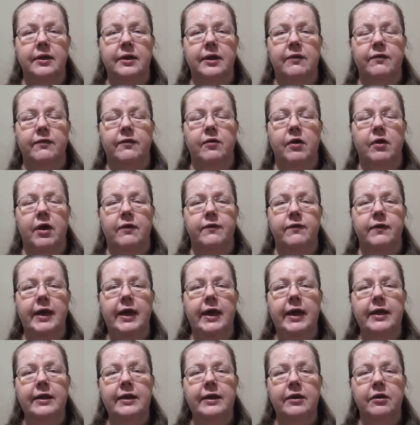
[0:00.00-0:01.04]
if you have
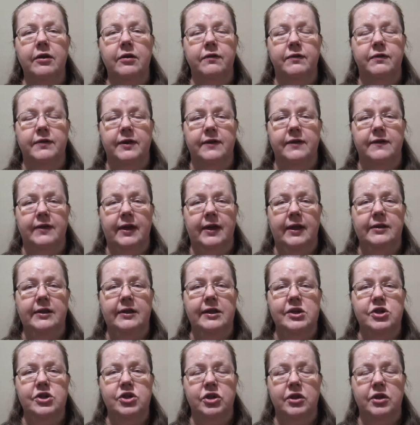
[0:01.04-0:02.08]
any of these
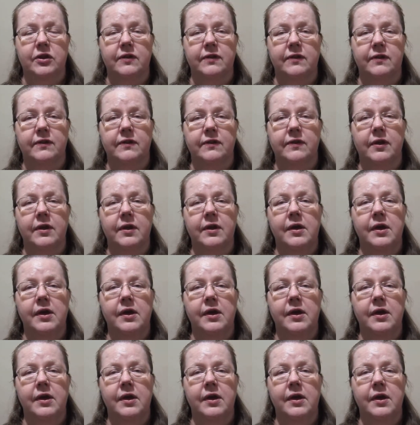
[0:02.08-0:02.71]
editions